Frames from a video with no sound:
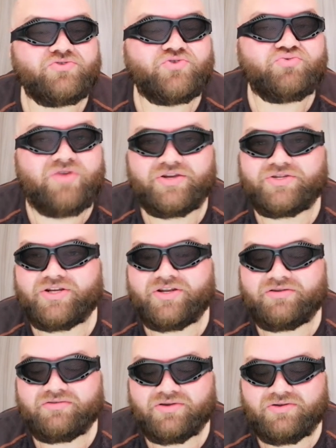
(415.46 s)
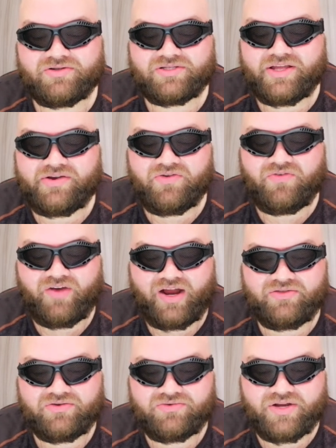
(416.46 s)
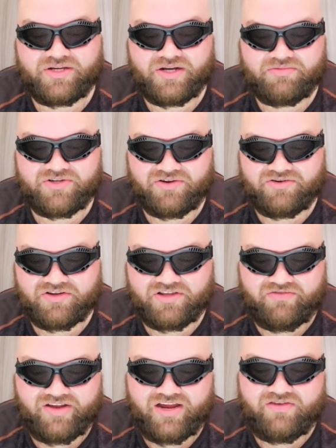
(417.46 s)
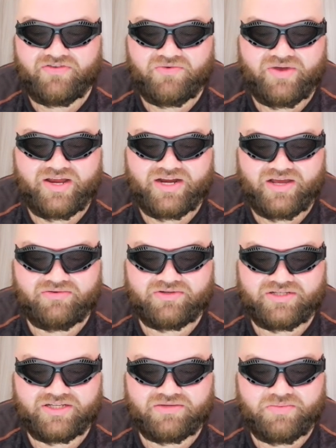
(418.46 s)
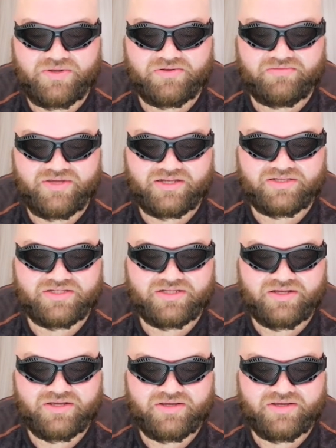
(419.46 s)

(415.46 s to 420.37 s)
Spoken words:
treasure. Of course, they do find the treasure. I'm sure I'm not giving anything away now because this film is